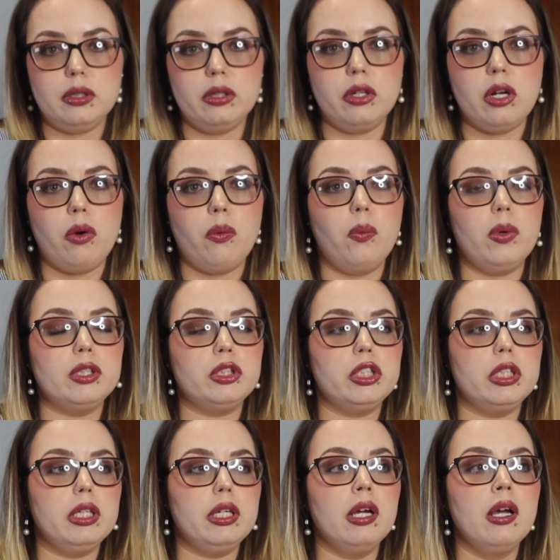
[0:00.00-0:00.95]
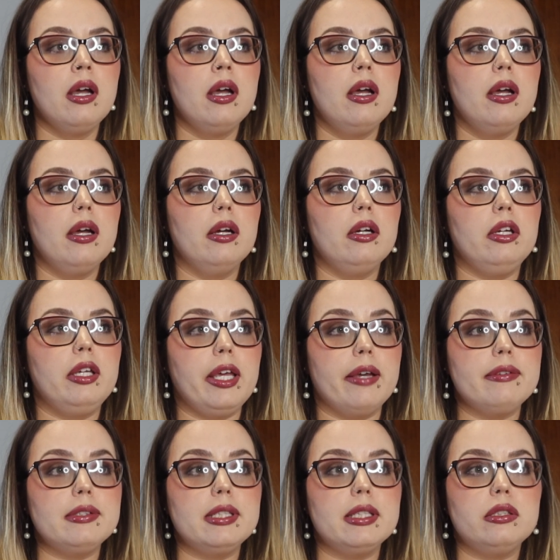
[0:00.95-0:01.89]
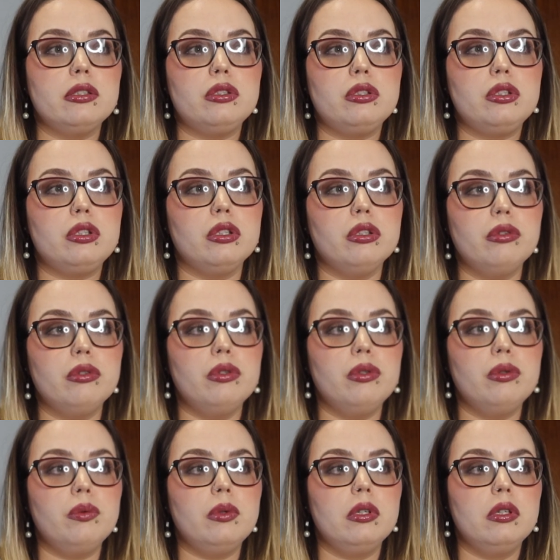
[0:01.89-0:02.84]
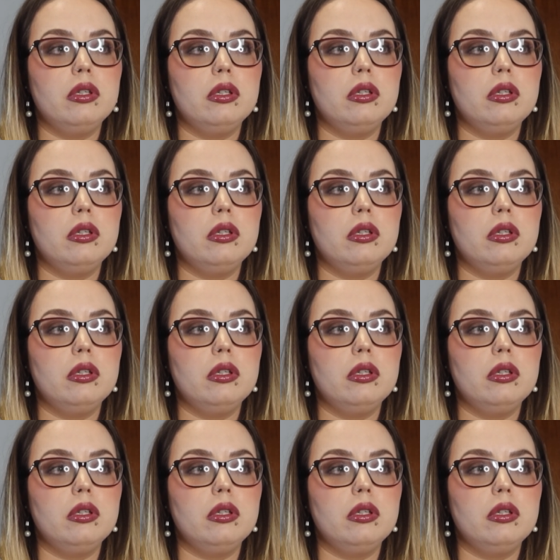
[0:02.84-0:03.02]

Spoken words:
You know, when she gives this to